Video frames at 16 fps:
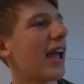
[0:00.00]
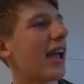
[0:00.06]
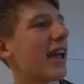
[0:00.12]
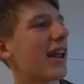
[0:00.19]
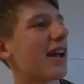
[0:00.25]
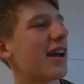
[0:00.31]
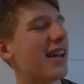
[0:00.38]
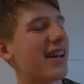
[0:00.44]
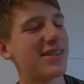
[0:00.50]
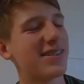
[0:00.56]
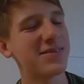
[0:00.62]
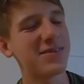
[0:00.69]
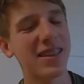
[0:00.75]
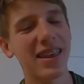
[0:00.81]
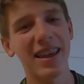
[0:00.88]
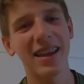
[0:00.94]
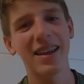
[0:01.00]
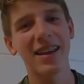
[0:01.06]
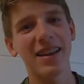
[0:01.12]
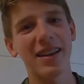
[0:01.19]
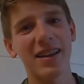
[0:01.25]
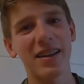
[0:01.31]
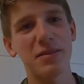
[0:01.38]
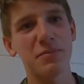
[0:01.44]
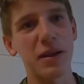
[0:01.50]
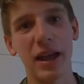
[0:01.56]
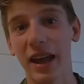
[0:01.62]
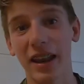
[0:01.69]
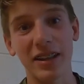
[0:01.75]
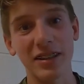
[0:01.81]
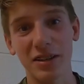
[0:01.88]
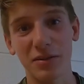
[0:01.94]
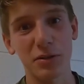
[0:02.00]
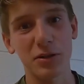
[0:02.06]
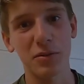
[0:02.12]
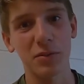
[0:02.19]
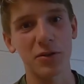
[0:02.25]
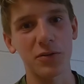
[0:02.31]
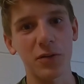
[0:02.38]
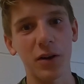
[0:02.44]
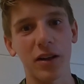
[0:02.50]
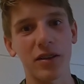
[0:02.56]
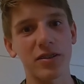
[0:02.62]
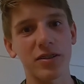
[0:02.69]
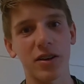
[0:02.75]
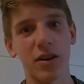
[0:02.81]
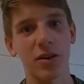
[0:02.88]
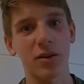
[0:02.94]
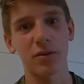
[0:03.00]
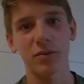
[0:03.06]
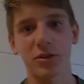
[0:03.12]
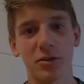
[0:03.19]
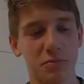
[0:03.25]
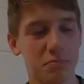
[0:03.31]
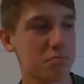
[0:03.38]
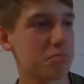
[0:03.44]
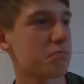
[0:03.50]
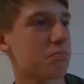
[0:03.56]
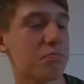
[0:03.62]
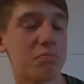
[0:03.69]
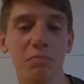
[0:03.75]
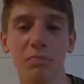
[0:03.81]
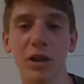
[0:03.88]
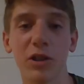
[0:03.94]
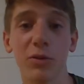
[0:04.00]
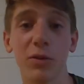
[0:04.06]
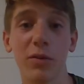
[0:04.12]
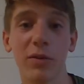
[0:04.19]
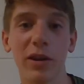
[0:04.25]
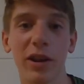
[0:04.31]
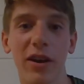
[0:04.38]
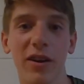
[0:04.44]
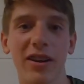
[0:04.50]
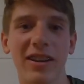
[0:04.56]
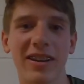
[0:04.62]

And um, man, it's gonna be so much fun. So just enjoy the video.